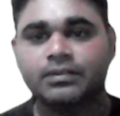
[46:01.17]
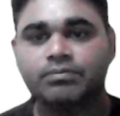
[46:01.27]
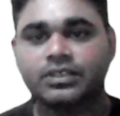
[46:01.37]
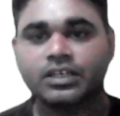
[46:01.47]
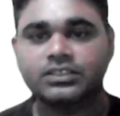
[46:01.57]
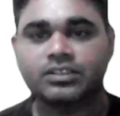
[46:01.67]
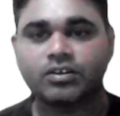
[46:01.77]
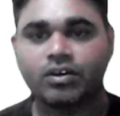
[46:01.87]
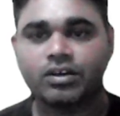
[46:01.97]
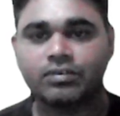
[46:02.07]
because the
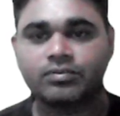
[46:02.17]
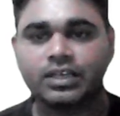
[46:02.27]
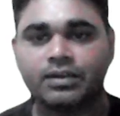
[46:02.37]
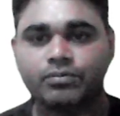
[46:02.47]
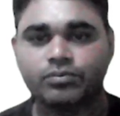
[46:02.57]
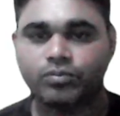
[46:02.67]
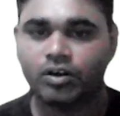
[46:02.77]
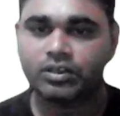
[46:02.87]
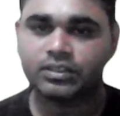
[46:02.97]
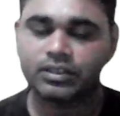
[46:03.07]
color of the
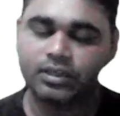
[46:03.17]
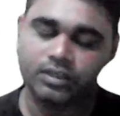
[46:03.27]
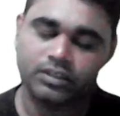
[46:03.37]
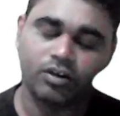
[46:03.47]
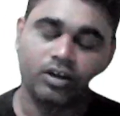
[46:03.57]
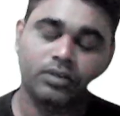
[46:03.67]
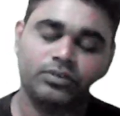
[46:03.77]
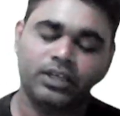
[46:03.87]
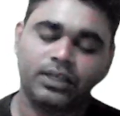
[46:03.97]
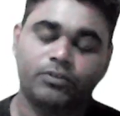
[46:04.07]
blood or the color of
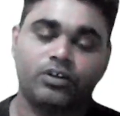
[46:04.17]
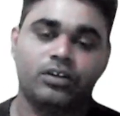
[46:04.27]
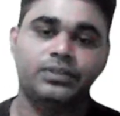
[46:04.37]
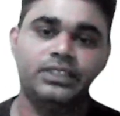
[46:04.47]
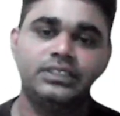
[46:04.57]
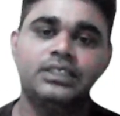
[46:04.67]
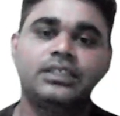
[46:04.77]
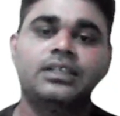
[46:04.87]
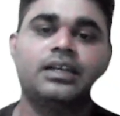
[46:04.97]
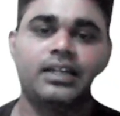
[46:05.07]
the hemoglobin is
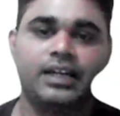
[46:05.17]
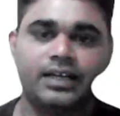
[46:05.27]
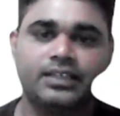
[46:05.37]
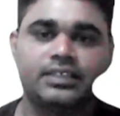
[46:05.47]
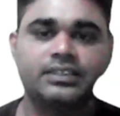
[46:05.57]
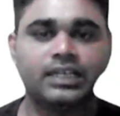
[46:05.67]
red. That